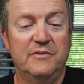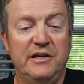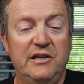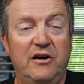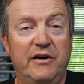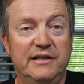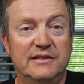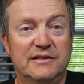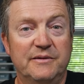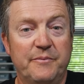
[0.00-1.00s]
in
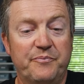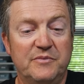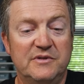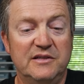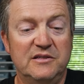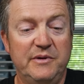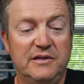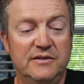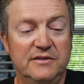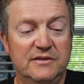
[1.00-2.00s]
height
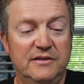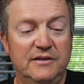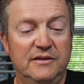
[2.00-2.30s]
centimeters.